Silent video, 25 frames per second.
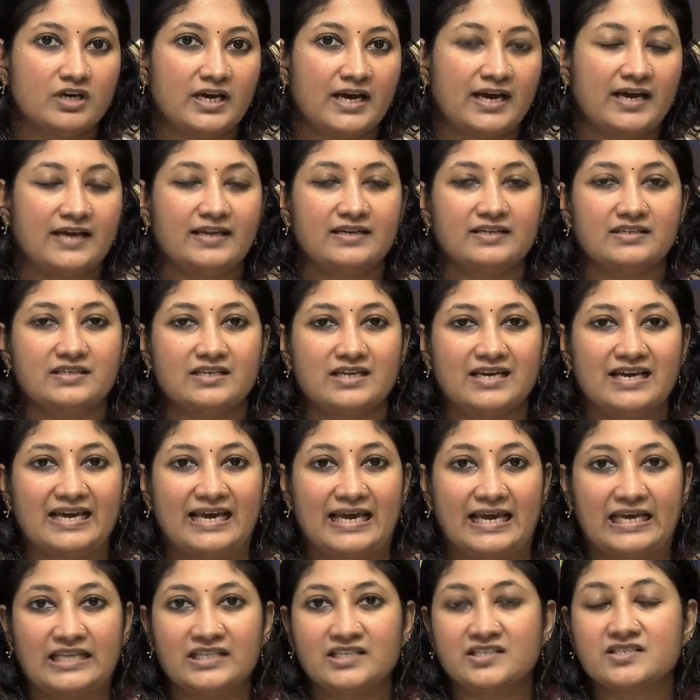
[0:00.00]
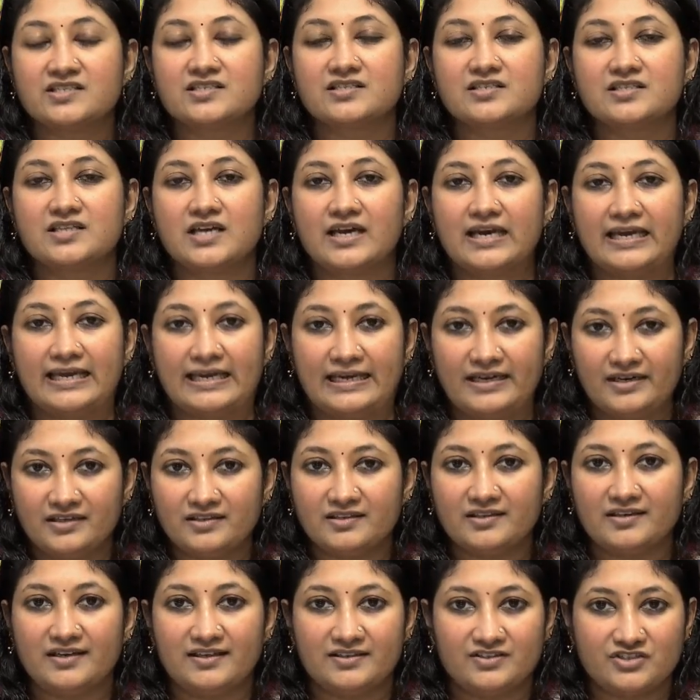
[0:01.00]
and this is the
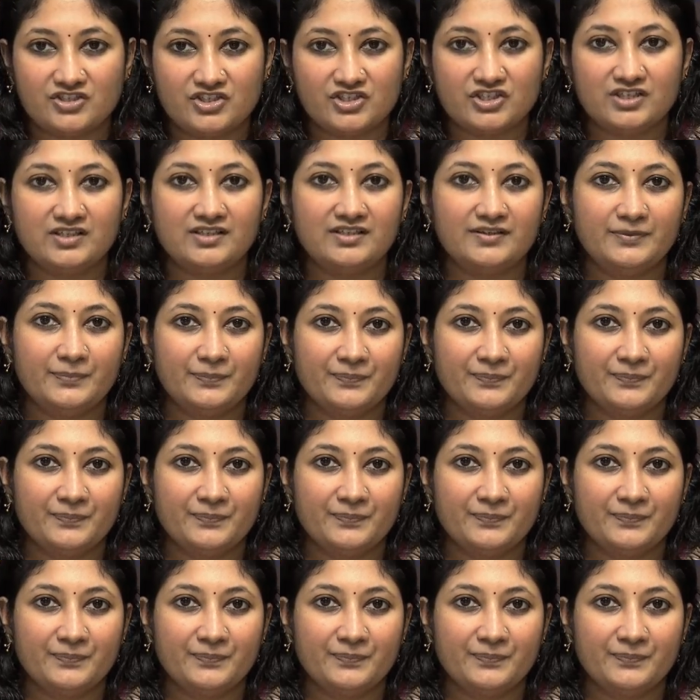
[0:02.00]
8th lecture.